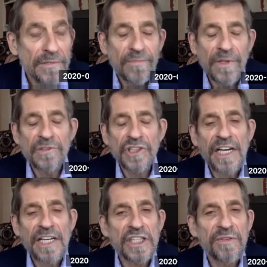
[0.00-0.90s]

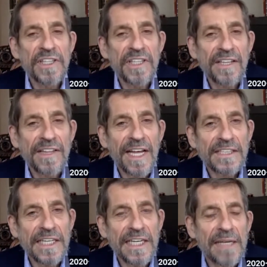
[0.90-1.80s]
Saakashvili at that
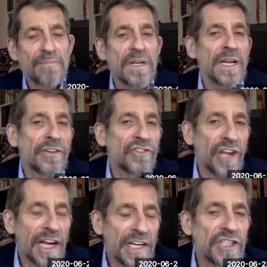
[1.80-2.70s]
time, and
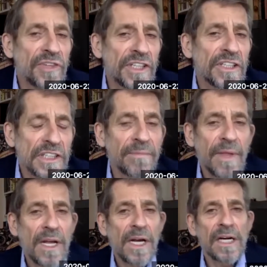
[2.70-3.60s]
Saakashvili
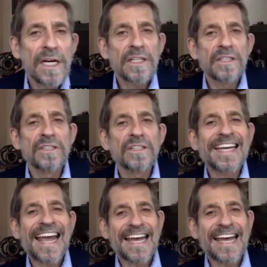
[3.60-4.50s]
clearly
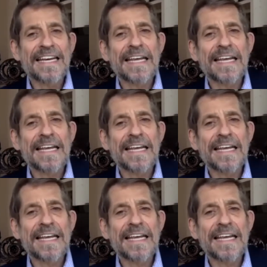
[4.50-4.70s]
had